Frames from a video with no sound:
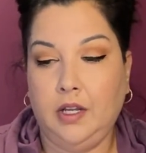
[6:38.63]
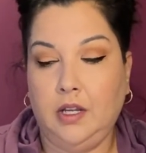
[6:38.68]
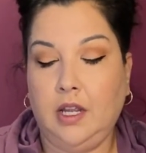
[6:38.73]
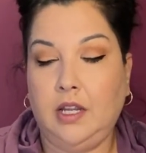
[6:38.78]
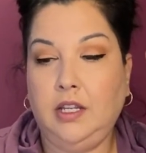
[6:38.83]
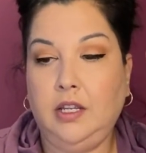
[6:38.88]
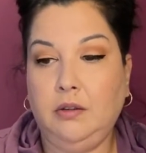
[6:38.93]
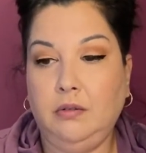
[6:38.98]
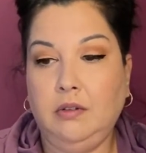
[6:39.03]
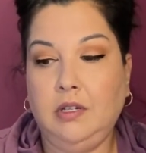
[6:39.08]

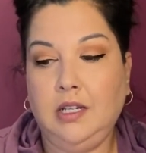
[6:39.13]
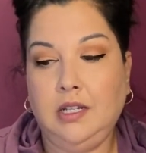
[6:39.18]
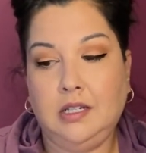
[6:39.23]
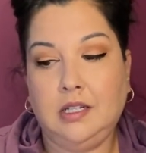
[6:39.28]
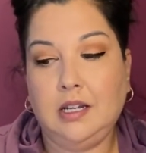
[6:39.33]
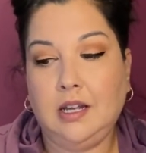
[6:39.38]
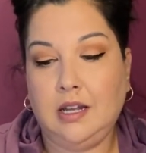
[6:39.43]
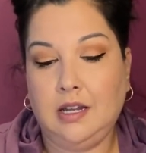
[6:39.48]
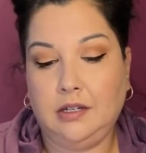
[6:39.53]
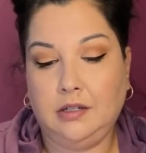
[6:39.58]
You need to
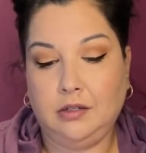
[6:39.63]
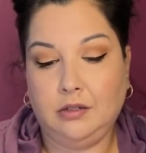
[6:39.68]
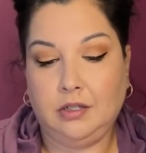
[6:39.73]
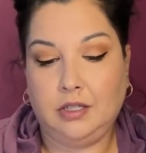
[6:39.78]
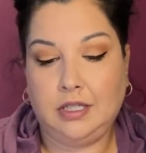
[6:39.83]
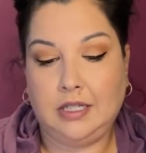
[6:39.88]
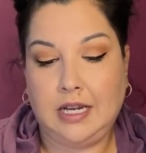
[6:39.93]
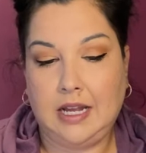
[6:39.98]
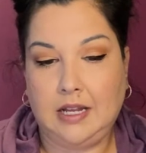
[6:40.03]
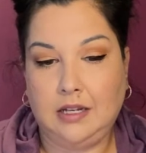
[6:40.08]

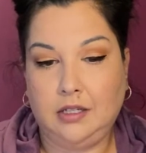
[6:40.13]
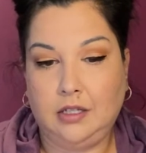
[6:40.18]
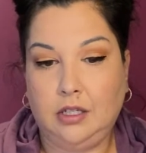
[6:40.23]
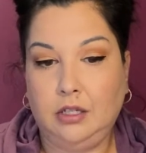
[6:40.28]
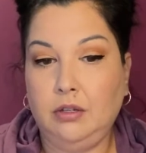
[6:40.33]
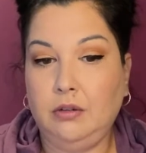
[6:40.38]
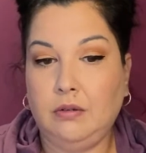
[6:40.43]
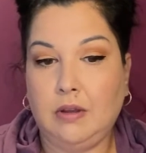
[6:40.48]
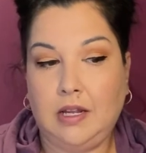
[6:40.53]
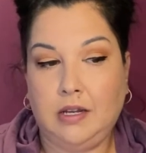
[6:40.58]
understand
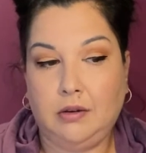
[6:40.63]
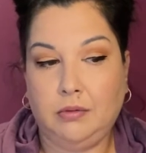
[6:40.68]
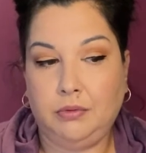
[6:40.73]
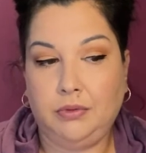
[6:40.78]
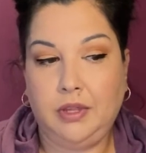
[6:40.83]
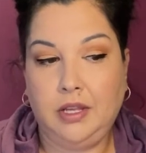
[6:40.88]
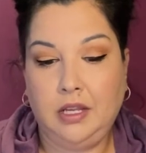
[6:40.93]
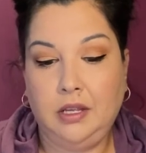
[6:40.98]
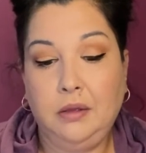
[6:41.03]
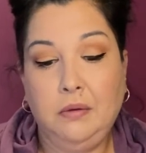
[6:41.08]
too, I don't
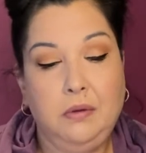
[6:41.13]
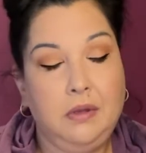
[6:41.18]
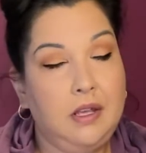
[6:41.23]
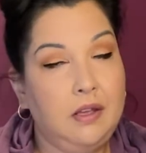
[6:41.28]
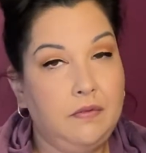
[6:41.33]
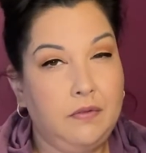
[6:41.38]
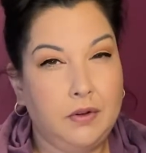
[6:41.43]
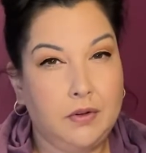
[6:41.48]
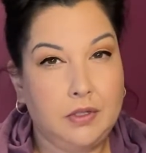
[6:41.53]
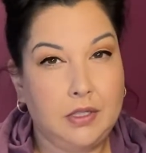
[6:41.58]
think you give
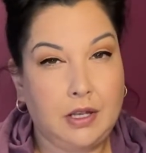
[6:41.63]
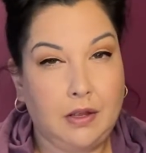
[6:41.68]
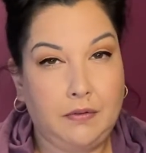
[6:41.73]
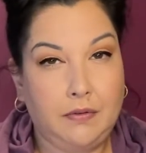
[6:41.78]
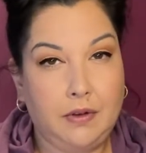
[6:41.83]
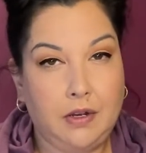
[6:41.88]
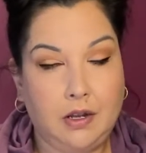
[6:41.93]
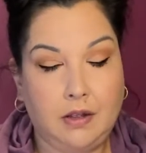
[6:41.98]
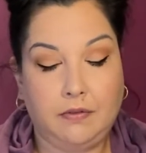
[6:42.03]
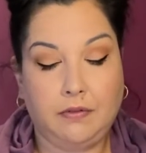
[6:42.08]
yourself
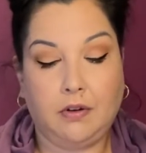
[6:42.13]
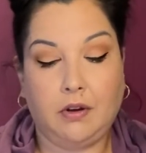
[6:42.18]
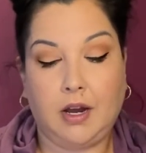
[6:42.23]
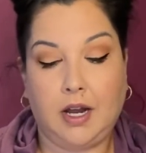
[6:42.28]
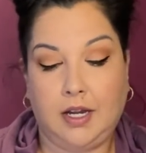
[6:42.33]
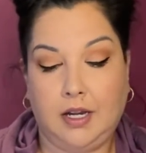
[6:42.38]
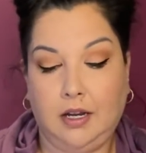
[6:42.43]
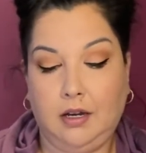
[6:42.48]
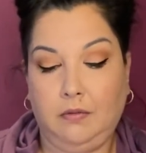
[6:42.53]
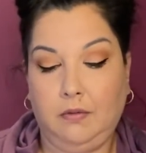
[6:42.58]
enough
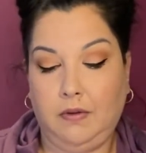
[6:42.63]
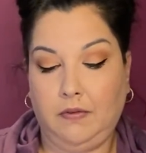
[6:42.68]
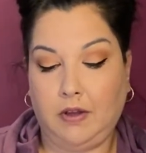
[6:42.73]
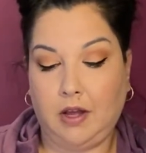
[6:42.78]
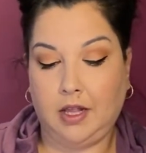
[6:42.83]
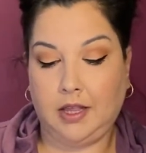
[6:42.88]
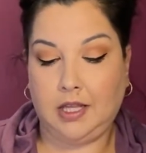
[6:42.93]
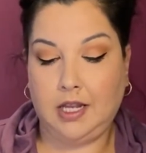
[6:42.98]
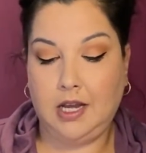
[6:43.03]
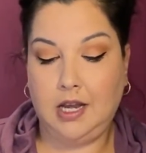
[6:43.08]
credit. We've
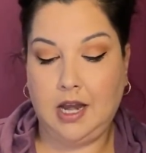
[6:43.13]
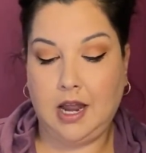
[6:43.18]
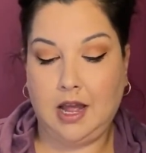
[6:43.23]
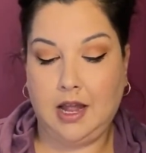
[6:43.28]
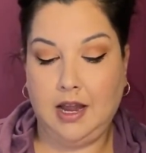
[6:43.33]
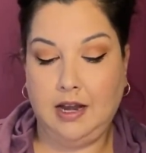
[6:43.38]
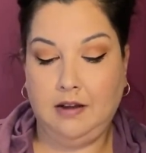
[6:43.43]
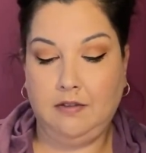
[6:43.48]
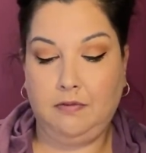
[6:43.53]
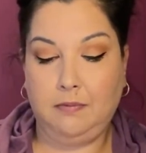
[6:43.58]
got the
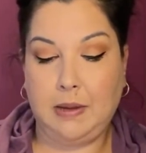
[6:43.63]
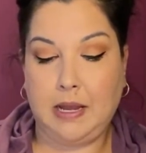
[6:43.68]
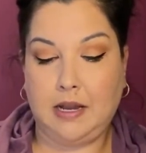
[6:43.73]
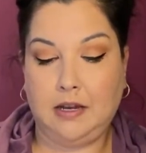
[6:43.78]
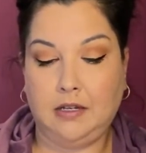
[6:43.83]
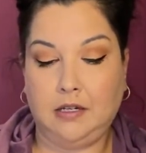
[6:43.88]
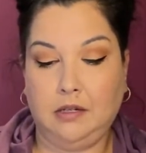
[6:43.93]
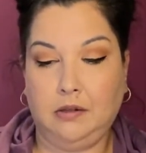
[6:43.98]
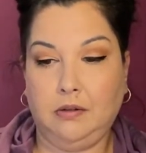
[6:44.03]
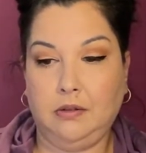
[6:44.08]
9 of
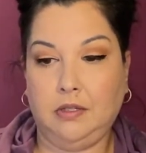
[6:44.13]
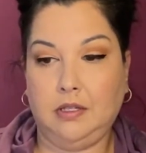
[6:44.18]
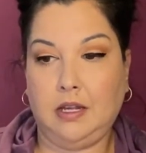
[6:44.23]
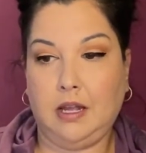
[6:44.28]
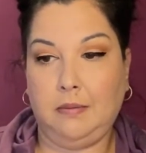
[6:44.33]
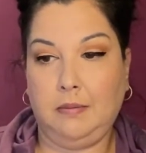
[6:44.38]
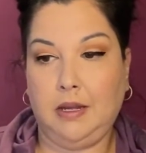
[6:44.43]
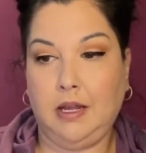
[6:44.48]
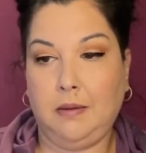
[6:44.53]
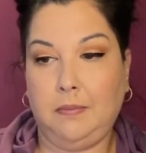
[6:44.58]
Pentacles
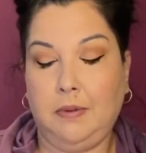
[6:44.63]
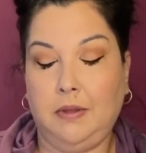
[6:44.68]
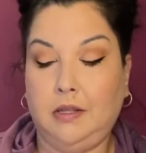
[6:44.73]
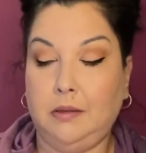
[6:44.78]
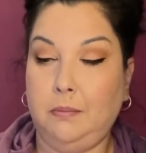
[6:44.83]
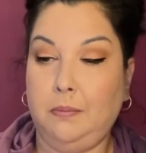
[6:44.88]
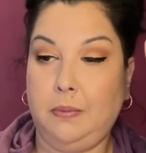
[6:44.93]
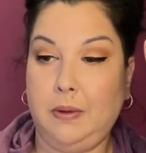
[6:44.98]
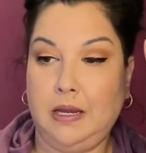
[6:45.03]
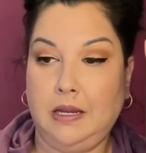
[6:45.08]
coming up at the
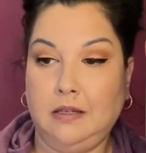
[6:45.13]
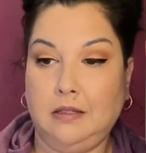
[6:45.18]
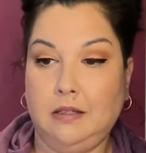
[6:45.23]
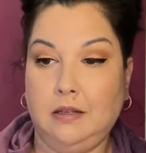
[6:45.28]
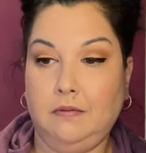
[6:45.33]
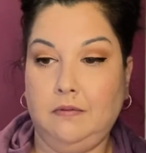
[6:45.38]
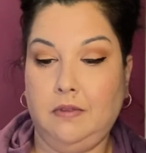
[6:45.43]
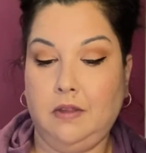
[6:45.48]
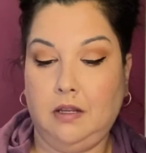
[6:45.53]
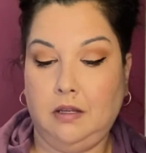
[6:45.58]
base
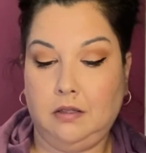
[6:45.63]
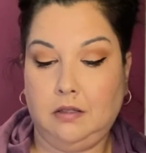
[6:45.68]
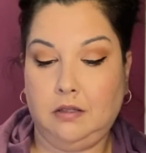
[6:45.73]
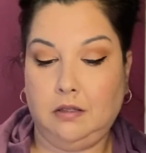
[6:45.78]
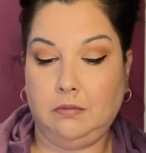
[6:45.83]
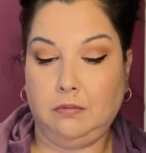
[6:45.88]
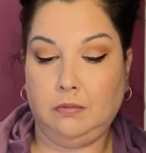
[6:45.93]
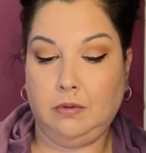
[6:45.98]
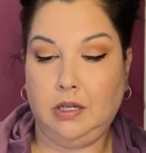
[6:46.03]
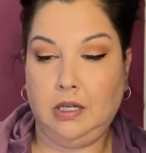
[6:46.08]
of this
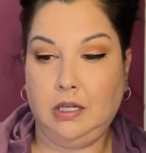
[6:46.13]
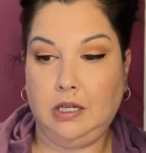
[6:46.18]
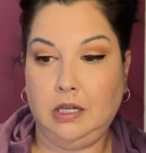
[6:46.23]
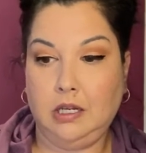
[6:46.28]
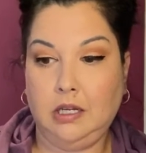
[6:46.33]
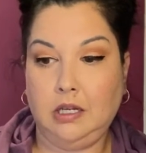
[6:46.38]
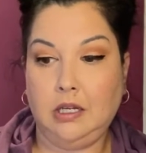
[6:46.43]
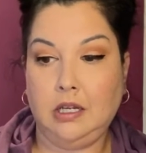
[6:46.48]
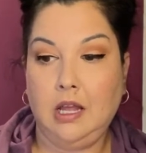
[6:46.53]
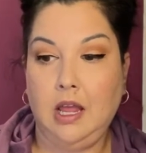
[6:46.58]

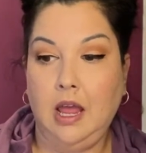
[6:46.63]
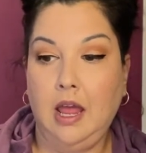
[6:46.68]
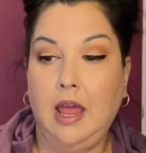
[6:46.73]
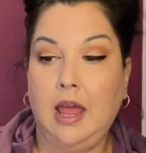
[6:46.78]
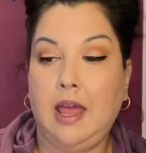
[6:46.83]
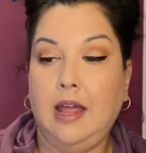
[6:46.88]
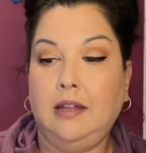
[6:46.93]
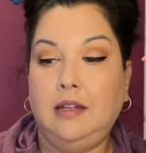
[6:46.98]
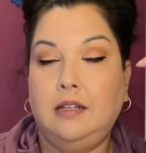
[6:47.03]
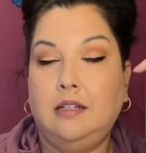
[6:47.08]
reading.
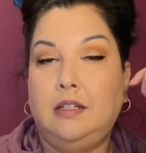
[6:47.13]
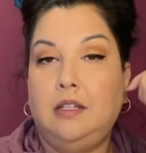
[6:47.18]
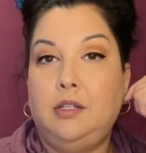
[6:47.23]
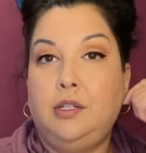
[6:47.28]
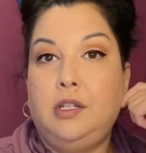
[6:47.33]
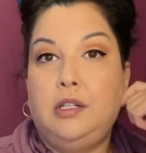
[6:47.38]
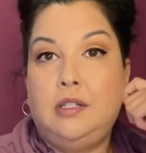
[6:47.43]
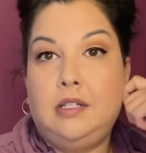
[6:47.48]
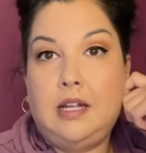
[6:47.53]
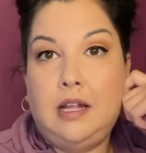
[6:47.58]
And this is
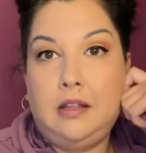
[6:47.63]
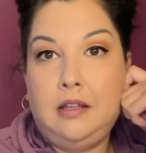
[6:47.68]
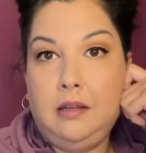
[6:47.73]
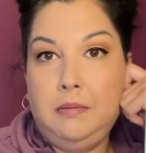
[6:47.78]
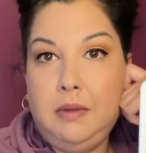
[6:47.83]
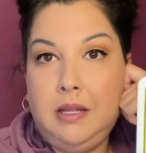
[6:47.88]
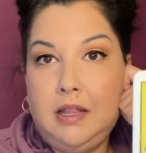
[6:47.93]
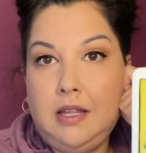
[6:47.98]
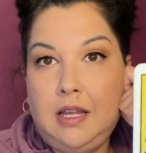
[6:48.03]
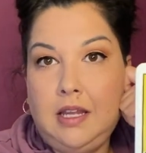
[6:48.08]
just telling
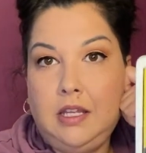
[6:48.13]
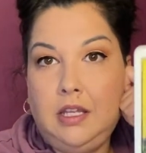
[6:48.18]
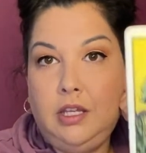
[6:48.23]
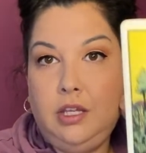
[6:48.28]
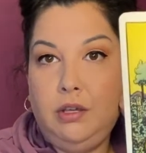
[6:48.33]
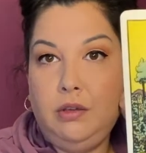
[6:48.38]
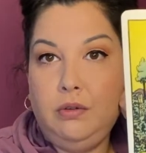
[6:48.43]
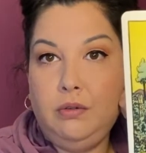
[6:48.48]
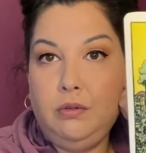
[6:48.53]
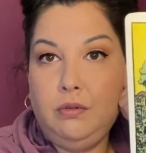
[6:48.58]
me, like,
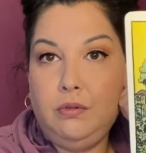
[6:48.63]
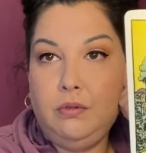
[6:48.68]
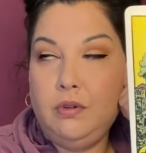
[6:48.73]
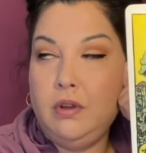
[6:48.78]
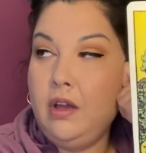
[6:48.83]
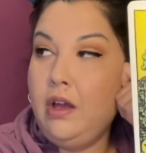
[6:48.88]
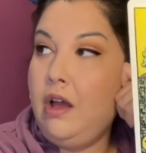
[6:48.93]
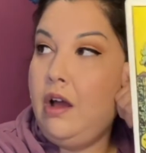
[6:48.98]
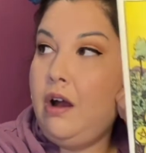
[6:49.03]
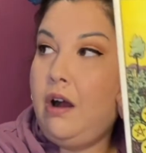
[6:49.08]
you
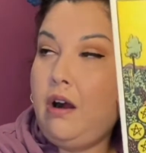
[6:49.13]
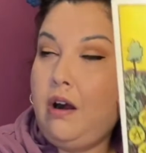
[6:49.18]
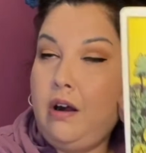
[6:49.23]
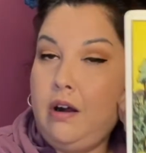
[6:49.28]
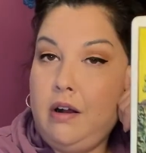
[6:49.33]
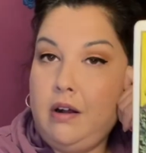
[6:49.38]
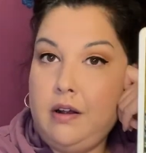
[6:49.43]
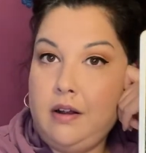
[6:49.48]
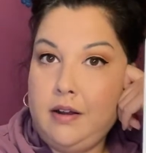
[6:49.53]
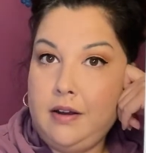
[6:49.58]

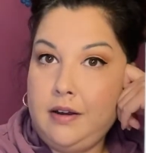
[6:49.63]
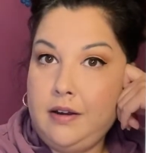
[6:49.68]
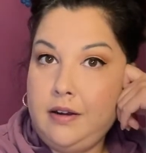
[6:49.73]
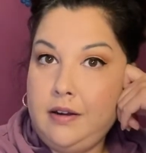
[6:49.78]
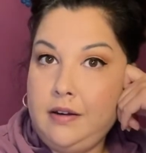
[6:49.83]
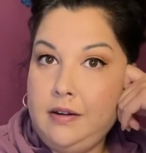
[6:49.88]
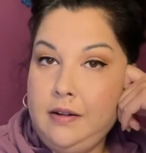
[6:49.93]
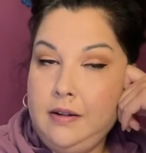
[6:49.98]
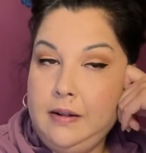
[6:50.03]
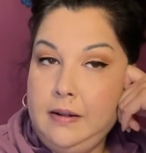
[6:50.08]

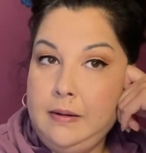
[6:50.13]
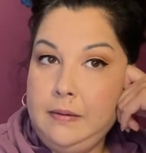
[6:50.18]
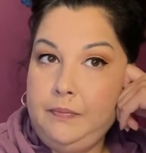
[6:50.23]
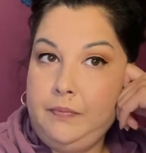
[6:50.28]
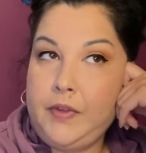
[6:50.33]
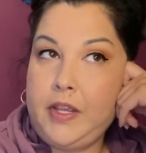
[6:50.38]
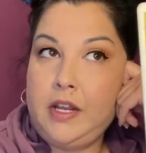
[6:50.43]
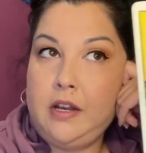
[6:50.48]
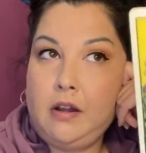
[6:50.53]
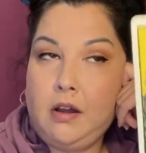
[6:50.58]
are
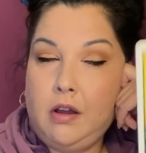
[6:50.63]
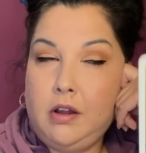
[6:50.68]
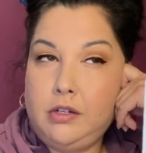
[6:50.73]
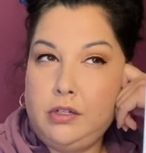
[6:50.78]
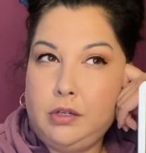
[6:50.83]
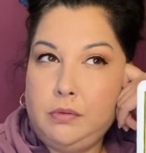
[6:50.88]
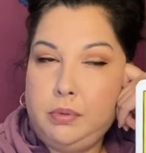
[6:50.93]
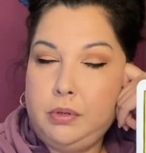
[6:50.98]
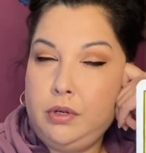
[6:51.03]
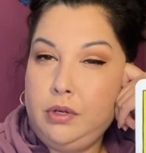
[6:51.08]
an
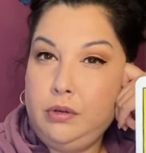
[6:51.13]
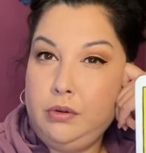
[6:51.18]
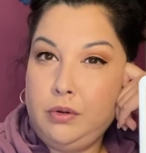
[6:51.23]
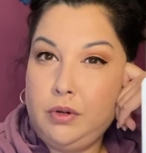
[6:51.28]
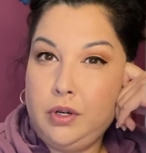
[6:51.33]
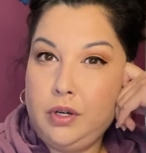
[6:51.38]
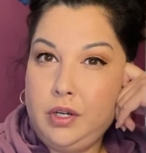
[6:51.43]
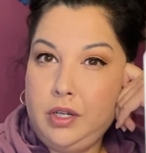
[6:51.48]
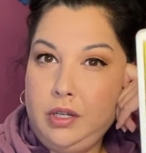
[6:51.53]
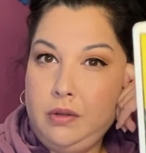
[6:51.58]

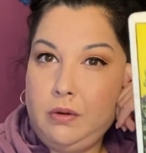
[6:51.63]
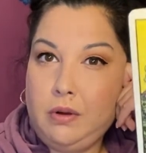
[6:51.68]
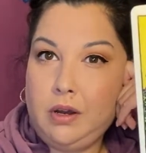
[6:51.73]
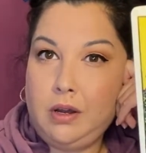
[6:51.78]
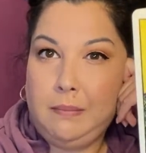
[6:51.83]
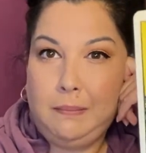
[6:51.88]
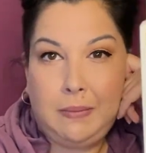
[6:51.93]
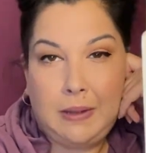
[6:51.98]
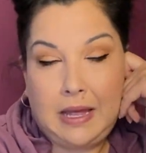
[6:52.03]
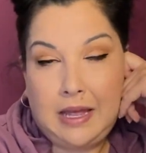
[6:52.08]
entrepreneur. You are a
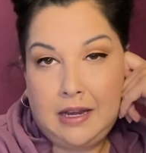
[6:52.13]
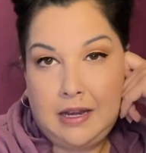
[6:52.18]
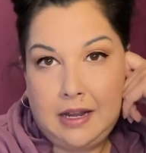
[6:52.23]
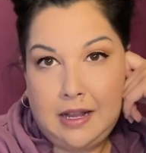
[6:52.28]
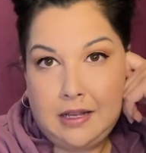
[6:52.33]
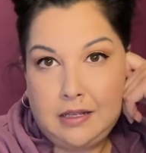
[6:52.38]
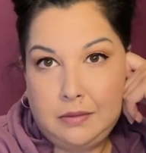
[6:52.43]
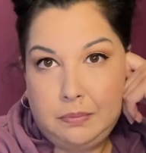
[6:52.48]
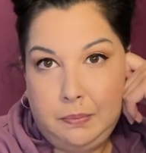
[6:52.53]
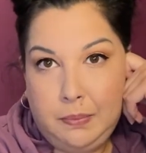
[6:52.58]

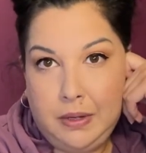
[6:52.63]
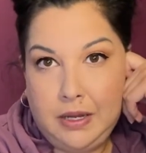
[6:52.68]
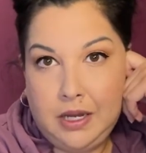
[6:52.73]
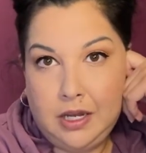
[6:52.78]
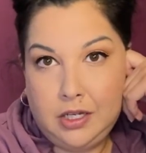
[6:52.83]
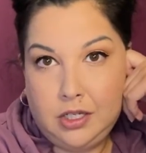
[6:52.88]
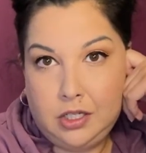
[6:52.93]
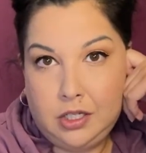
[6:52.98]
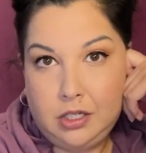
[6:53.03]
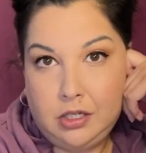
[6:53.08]
badass
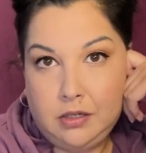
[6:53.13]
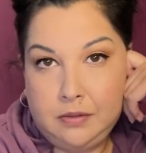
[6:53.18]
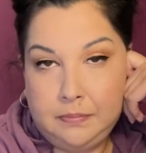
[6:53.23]
bitch.